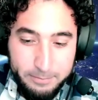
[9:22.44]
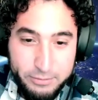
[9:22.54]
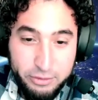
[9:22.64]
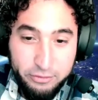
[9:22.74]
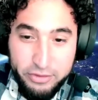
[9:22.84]

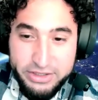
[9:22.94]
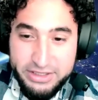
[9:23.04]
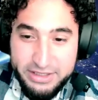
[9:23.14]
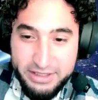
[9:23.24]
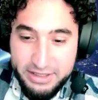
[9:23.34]
So for
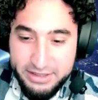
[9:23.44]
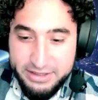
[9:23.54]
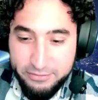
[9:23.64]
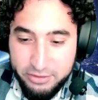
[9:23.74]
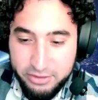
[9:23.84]
instance, like these
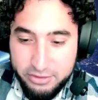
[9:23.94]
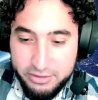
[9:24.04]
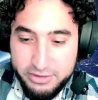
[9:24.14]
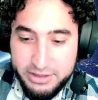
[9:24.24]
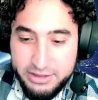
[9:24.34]
different
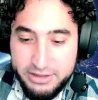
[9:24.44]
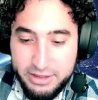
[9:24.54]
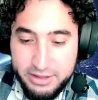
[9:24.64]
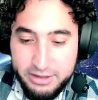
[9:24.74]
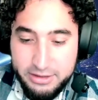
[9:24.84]

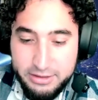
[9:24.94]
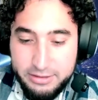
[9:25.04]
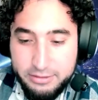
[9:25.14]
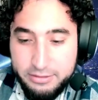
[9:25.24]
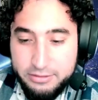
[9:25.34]
60-second
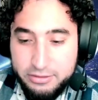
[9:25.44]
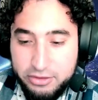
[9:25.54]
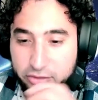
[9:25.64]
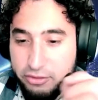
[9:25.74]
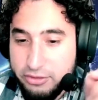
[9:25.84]

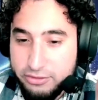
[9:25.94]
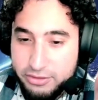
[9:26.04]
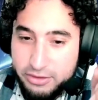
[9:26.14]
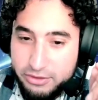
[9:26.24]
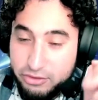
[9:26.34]

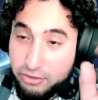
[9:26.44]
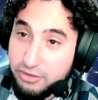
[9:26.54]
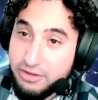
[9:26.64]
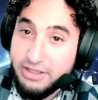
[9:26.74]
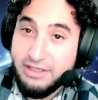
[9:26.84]
tutorials, sure, they're
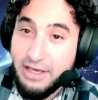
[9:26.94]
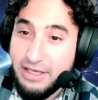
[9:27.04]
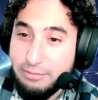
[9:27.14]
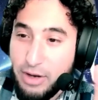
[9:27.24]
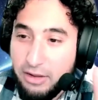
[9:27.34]
60
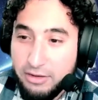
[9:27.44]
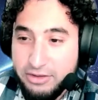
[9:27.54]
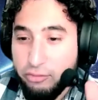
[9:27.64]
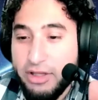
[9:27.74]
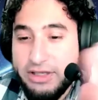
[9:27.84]
seconds, but how long does
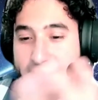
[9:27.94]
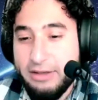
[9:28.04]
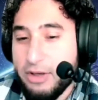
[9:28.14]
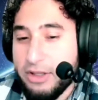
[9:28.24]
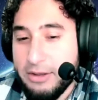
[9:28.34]
it really take
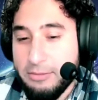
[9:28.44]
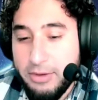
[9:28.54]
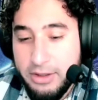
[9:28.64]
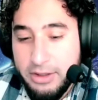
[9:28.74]
to make them?